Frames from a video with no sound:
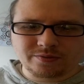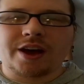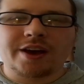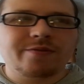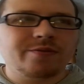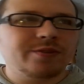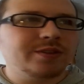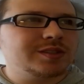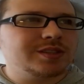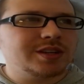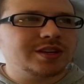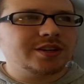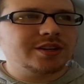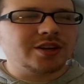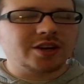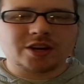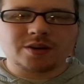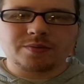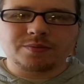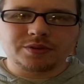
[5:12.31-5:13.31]
I visited
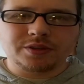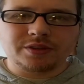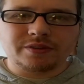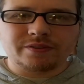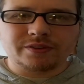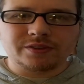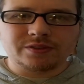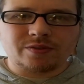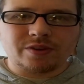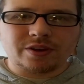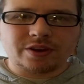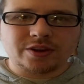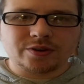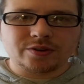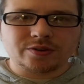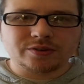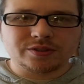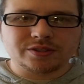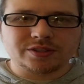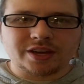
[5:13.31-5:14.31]
a couple of his
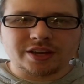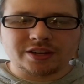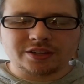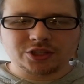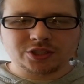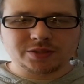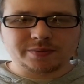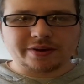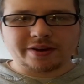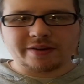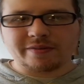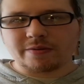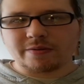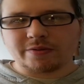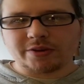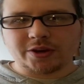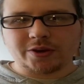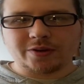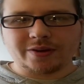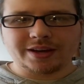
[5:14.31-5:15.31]
videos, and just about every
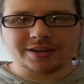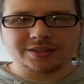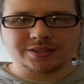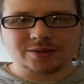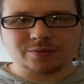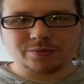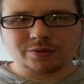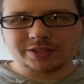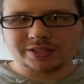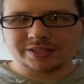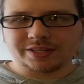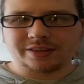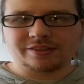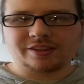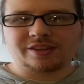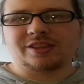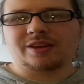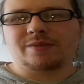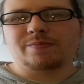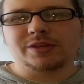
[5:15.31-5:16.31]
video has someone saying
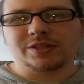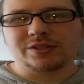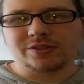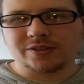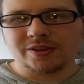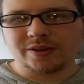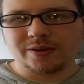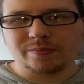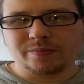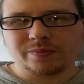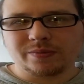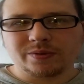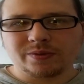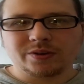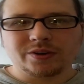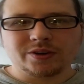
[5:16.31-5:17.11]
that they missed him,